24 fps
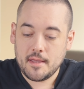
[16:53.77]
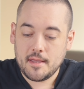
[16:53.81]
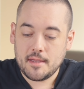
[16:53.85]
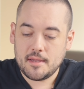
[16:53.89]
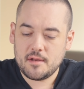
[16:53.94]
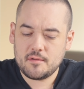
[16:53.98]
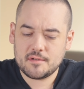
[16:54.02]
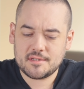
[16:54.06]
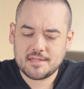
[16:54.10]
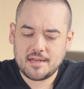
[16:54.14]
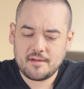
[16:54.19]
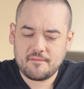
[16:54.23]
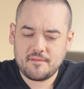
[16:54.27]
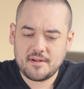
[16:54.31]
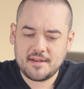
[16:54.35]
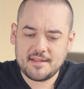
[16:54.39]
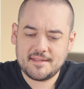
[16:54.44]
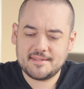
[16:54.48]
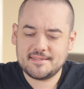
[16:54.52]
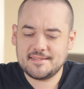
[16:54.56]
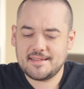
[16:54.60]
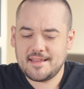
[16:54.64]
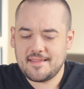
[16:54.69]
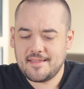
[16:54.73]
It's kind of funny
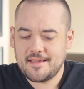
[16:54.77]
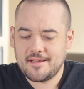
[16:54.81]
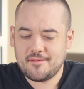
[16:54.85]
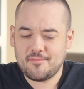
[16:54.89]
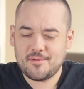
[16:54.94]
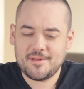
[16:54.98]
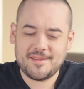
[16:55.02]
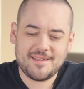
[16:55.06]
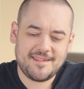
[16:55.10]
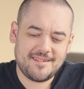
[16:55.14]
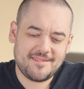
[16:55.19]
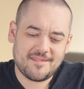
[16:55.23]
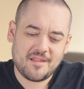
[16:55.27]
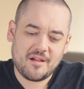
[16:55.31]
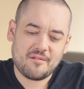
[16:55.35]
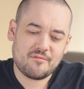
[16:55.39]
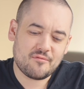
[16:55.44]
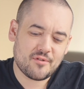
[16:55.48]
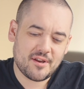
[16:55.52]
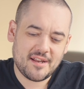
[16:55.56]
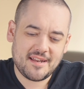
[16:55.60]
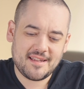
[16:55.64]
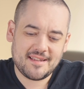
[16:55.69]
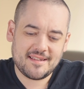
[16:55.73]
because it's not like really a
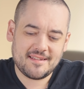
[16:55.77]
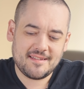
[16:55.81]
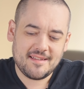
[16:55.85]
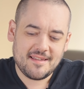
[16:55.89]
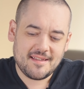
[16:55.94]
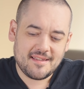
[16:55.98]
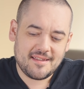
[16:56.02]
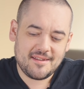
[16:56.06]
love reading.